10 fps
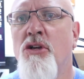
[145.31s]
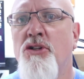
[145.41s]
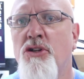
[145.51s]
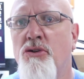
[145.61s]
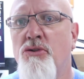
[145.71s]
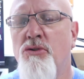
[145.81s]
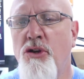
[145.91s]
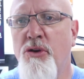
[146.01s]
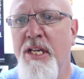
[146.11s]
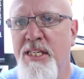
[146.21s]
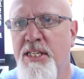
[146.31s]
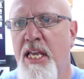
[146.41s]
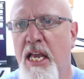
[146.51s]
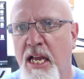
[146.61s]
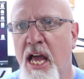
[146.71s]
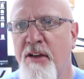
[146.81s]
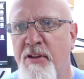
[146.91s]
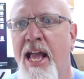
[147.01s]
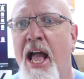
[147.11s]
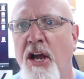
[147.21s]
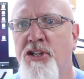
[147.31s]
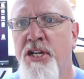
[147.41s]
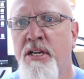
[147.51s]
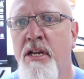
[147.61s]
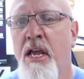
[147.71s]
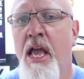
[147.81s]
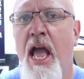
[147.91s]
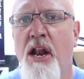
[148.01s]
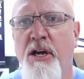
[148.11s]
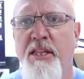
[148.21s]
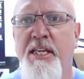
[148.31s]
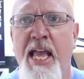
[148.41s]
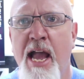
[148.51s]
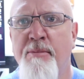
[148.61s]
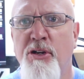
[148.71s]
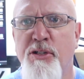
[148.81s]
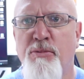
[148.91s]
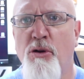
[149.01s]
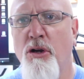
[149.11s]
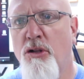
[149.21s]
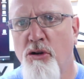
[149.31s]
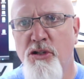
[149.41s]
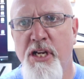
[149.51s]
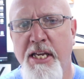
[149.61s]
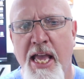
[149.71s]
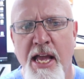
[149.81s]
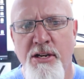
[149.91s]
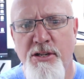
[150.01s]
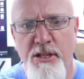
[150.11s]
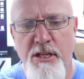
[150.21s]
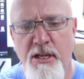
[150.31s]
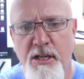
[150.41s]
so you can see it kind of in action. And I'll get the camera as close as I can to